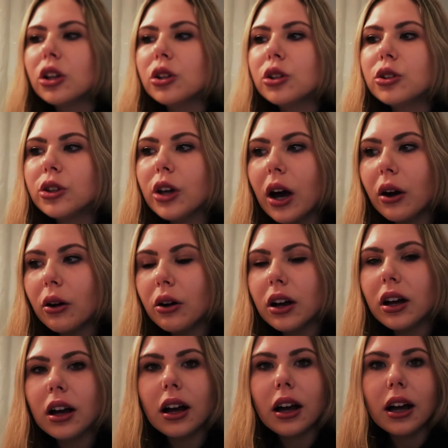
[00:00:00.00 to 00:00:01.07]
So,
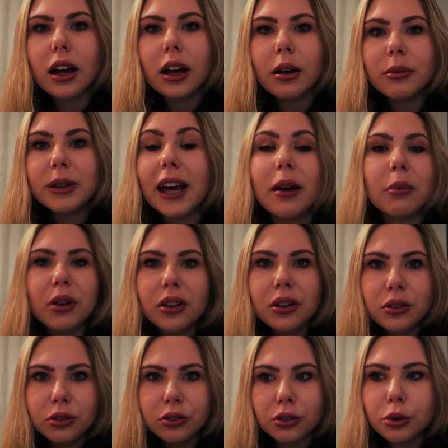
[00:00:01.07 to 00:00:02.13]
um, yeah, I'm
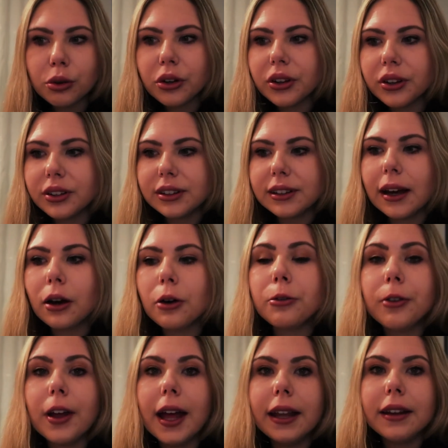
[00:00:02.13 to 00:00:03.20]
gonna tour the
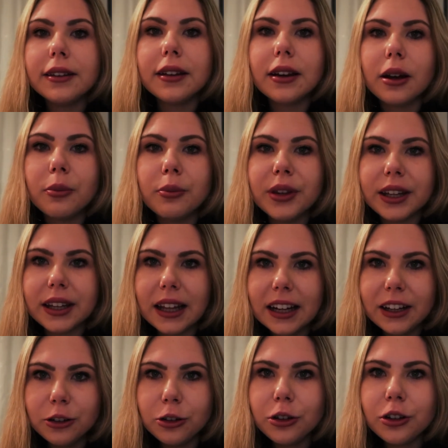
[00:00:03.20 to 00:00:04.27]
south and um, the
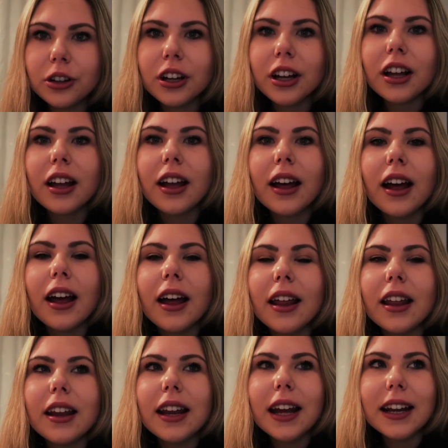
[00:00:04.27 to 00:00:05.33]
glacier
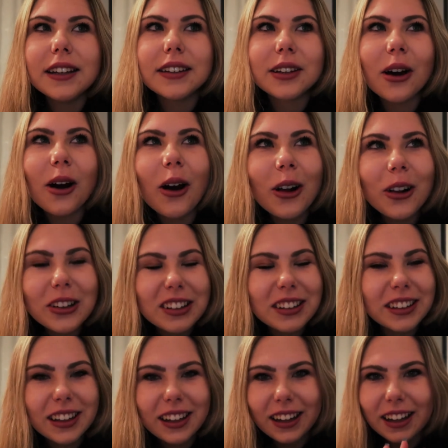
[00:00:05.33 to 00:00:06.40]
that is called.
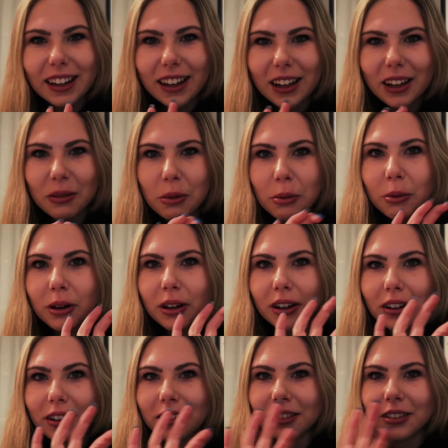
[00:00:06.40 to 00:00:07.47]
Um, I'm
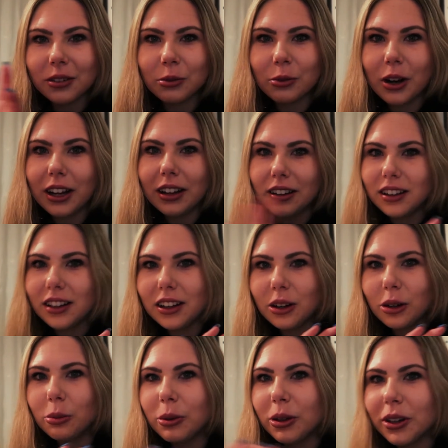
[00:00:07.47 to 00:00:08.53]
gonna write it
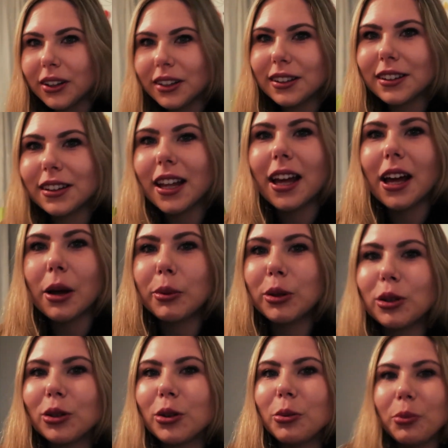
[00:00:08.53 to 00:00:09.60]
here because um,
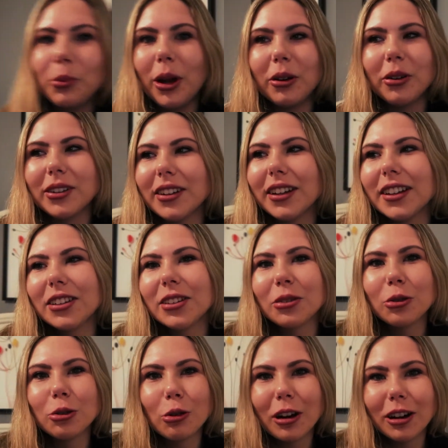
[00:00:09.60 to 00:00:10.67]
it's too embarrassing
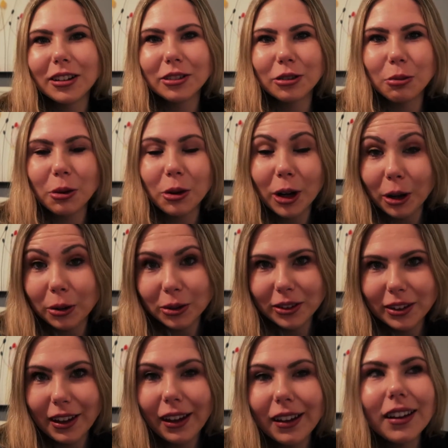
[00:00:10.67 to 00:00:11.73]
to trying to pronounce
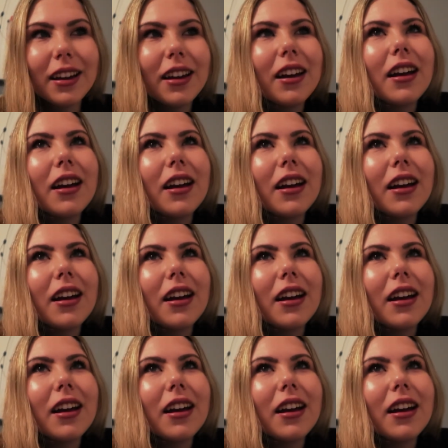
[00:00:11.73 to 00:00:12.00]
that.